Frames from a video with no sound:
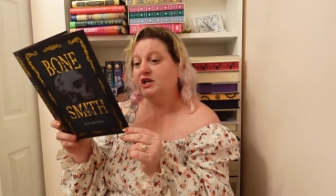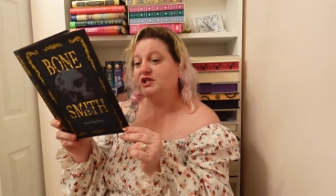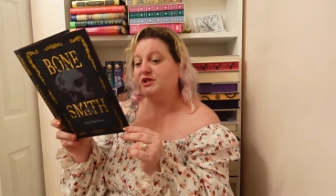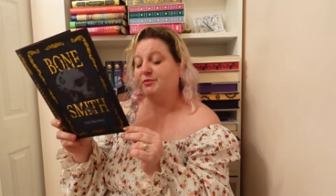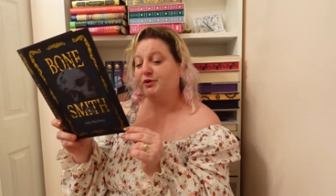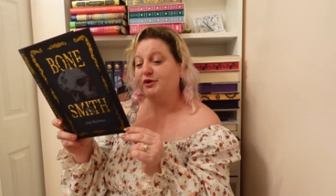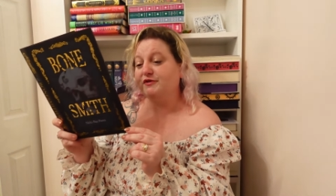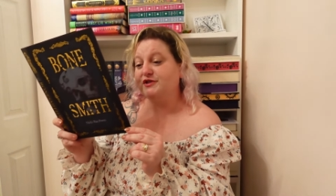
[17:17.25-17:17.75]
To
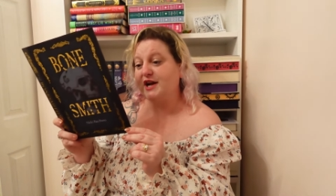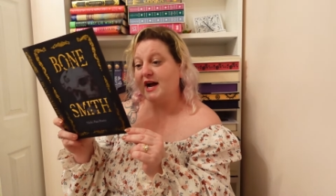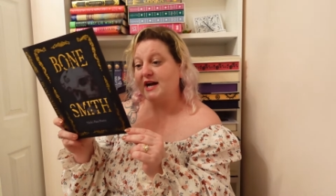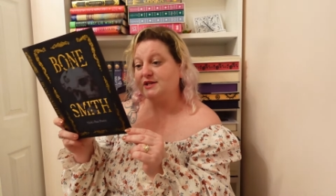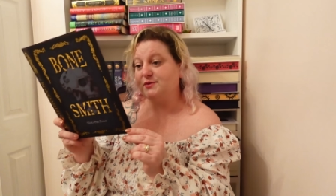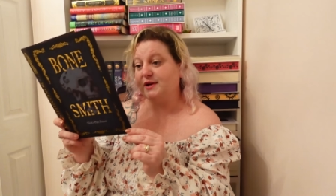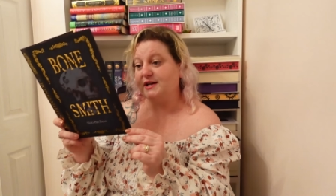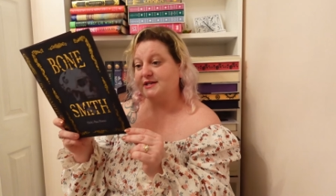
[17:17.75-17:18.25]
prove she
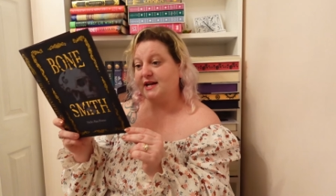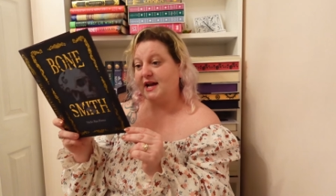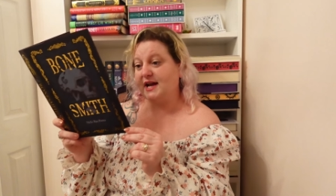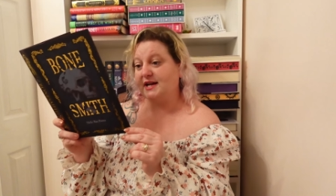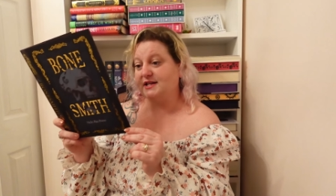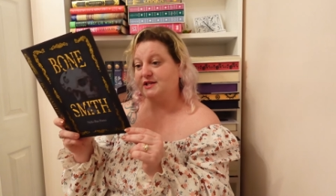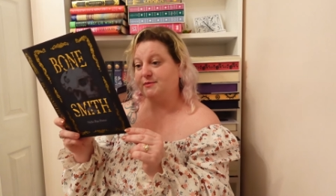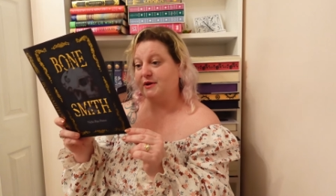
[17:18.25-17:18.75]
has what it
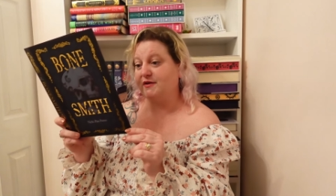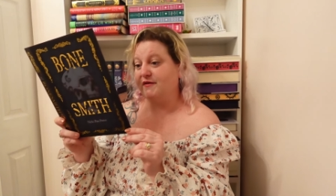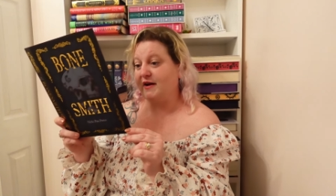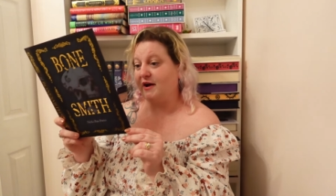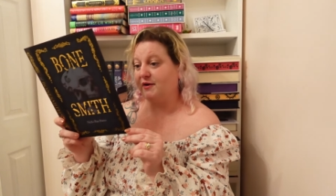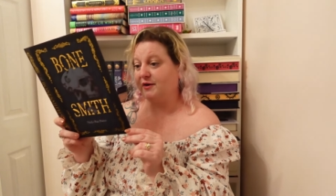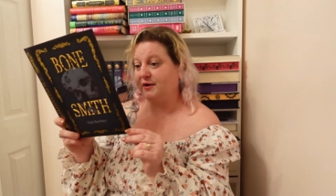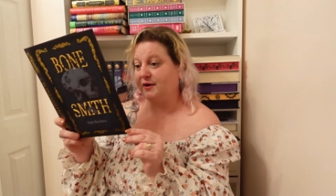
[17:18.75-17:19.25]
takes to be a
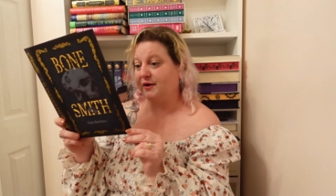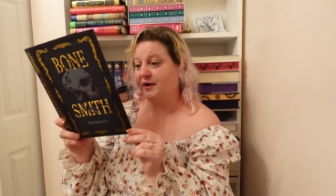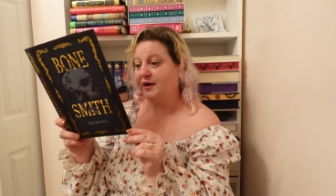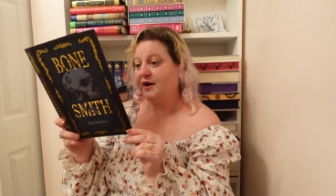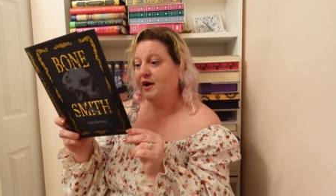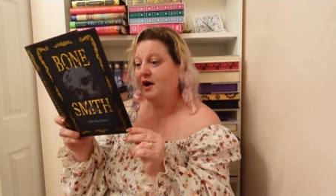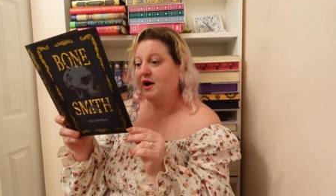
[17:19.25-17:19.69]
Valkyr,